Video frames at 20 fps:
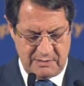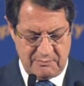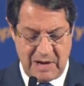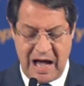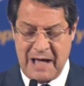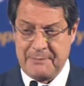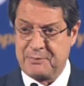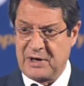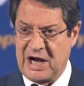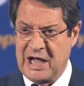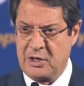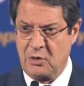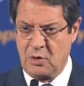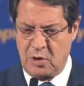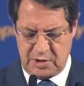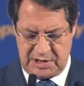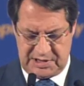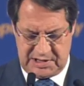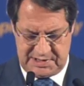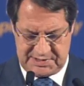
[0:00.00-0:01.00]
My
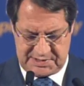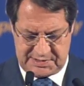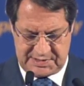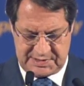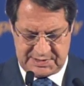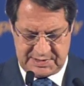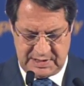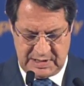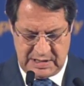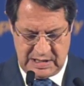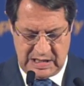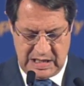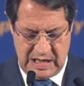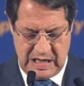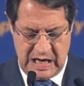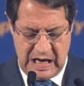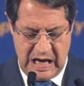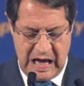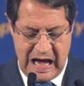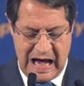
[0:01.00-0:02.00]
priorities
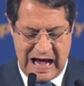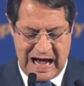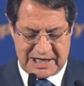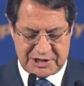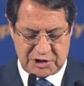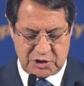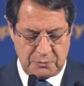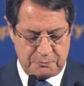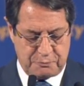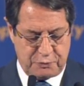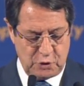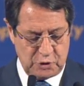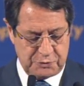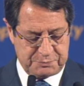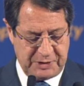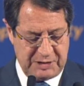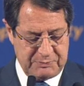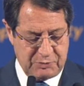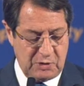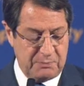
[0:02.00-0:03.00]
are to
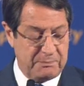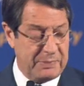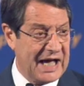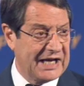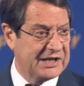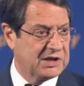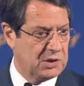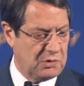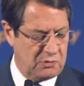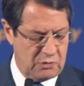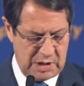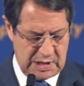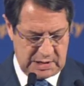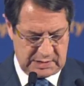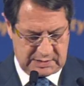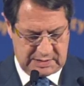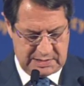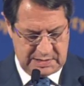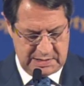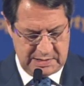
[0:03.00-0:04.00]
put people back to work